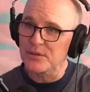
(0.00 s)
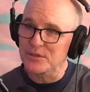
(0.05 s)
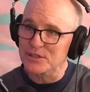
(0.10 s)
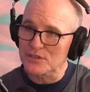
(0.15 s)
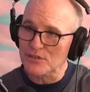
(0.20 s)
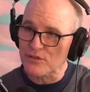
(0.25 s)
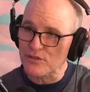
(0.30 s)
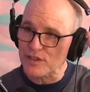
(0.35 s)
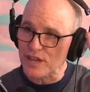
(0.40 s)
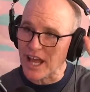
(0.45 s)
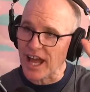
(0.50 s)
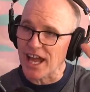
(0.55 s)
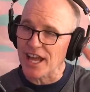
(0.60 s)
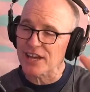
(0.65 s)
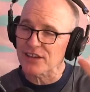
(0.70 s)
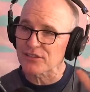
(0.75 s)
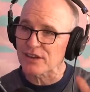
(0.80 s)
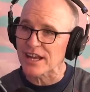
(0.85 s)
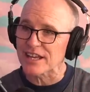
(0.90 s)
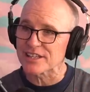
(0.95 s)
was
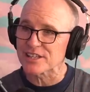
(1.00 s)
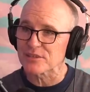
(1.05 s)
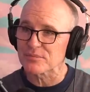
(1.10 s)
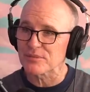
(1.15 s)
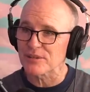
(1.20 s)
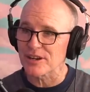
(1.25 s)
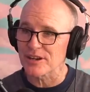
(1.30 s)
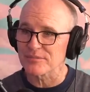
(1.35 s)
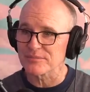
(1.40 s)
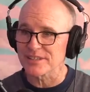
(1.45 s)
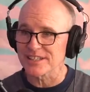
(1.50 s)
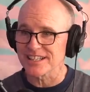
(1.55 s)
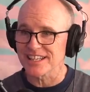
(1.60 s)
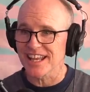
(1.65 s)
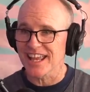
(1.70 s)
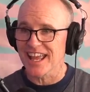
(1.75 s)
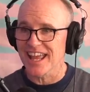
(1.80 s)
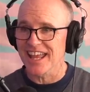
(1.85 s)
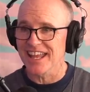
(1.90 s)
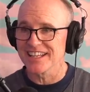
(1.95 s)
flying around the apartment.
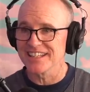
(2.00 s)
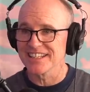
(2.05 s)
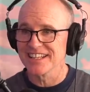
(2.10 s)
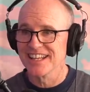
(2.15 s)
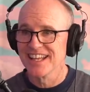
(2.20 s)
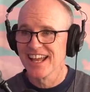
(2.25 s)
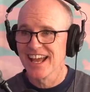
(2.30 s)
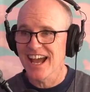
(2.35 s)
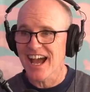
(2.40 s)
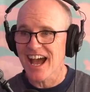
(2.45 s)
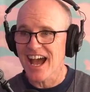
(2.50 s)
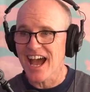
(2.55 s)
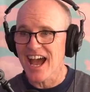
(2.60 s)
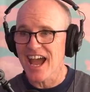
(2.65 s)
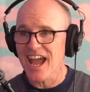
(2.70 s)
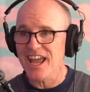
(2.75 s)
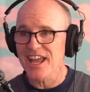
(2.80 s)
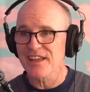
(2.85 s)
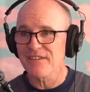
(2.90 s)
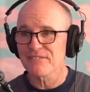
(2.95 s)
And
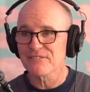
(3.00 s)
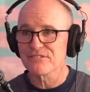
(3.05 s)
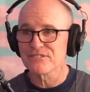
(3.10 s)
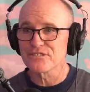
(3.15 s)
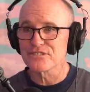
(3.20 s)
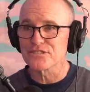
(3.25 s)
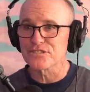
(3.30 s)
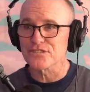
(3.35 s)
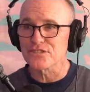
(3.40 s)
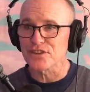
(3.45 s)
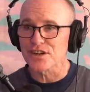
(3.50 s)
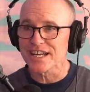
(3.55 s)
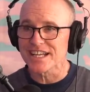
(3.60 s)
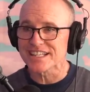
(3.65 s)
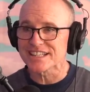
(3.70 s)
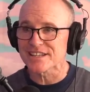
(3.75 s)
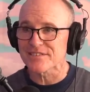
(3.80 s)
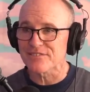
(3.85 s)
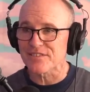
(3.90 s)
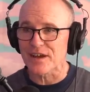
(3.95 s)
I
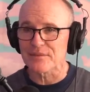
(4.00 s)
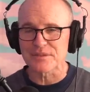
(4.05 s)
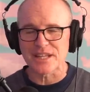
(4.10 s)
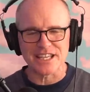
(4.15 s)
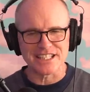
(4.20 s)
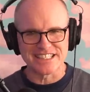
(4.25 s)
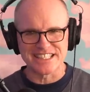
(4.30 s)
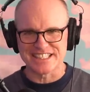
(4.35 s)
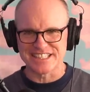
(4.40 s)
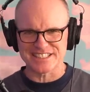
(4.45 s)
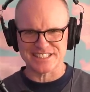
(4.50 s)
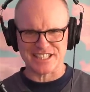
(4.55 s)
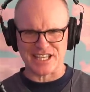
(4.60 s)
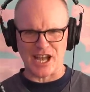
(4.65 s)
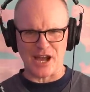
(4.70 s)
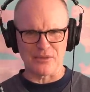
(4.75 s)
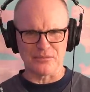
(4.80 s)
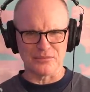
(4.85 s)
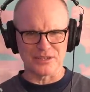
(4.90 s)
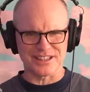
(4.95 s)
freaked the fuck. I'm like, did this
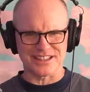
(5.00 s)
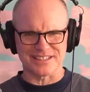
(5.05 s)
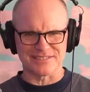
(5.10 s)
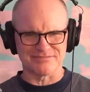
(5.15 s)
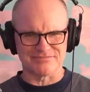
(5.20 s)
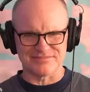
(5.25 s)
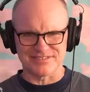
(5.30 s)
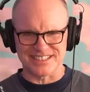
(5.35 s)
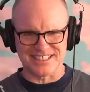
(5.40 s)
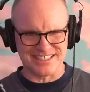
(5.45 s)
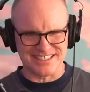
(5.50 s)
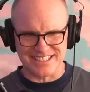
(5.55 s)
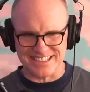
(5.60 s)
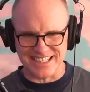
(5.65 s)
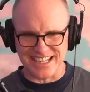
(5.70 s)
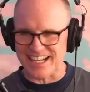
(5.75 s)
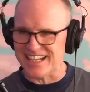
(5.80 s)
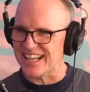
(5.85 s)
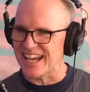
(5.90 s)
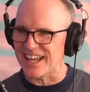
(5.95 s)
come with the...
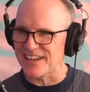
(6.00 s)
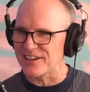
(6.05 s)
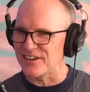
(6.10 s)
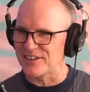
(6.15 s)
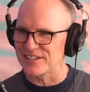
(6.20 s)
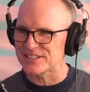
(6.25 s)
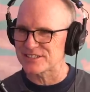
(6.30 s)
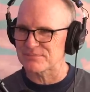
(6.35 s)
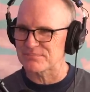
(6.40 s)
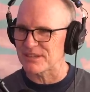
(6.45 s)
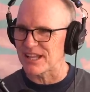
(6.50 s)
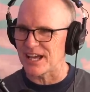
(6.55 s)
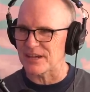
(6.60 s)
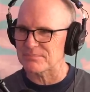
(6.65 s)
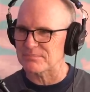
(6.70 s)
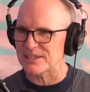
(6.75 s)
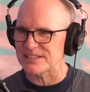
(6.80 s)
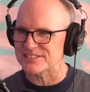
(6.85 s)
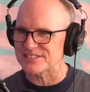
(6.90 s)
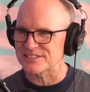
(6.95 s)
Did I not notice that
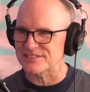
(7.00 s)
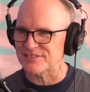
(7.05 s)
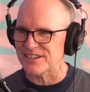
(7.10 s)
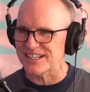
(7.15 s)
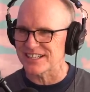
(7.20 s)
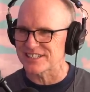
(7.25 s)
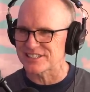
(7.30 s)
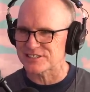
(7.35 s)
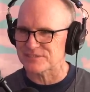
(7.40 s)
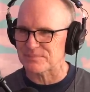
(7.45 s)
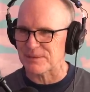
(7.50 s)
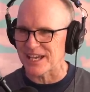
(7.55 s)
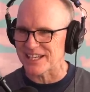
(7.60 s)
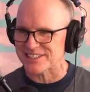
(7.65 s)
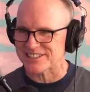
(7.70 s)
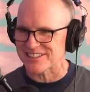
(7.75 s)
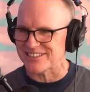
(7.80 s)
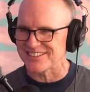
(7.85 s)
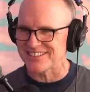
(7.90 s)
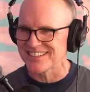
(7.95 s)
Blockbuster's running a
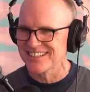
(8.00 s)
special?